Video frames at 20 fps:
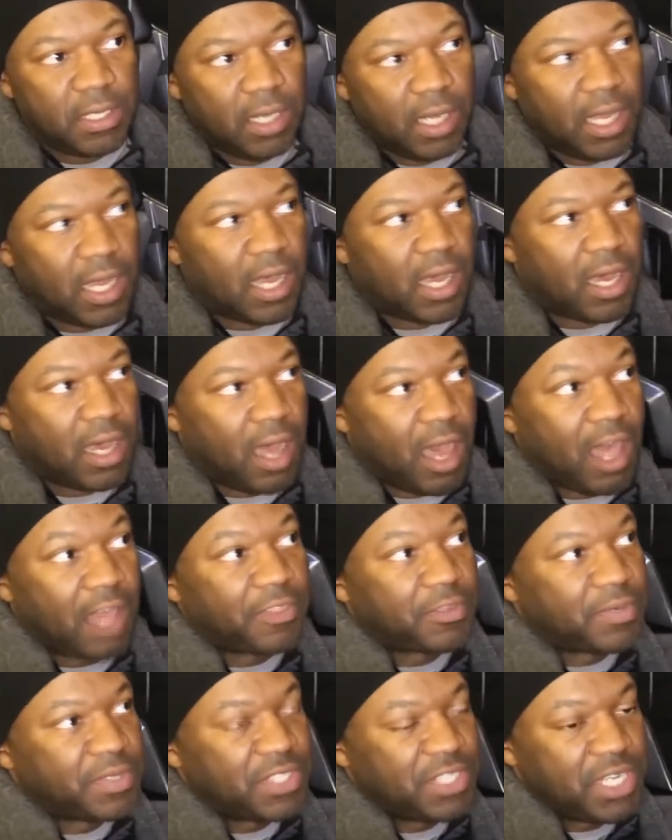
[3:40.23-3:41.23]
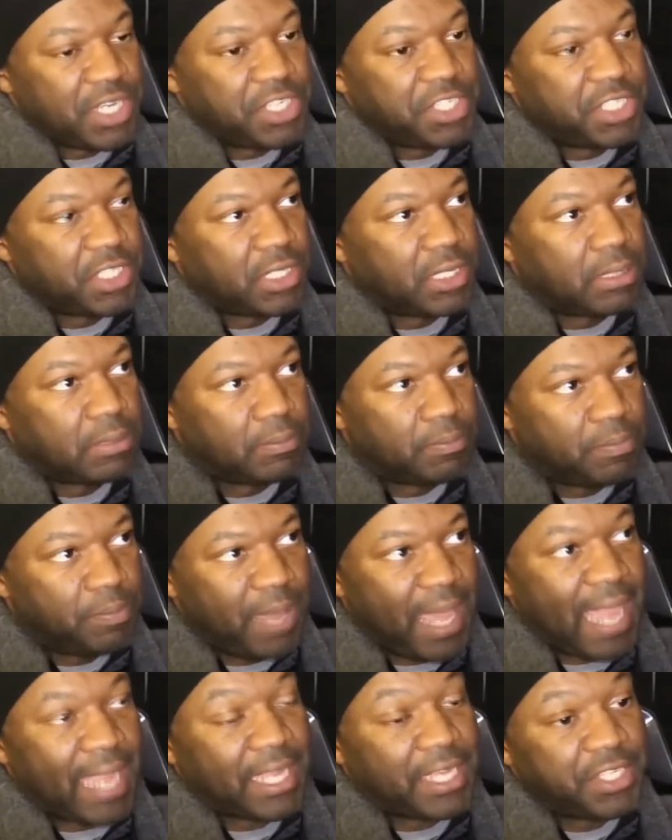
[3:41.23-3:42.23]
authorization
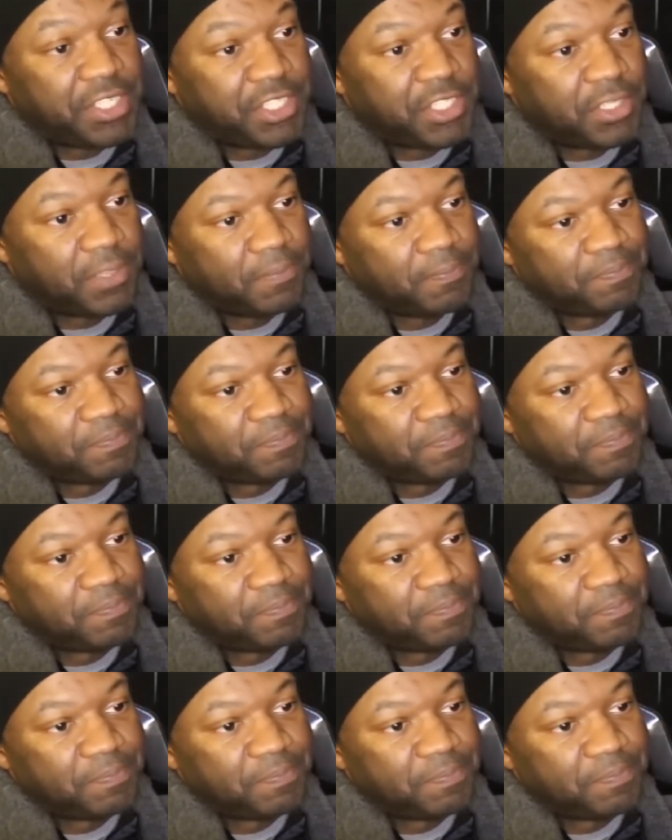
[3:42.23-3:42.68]
package.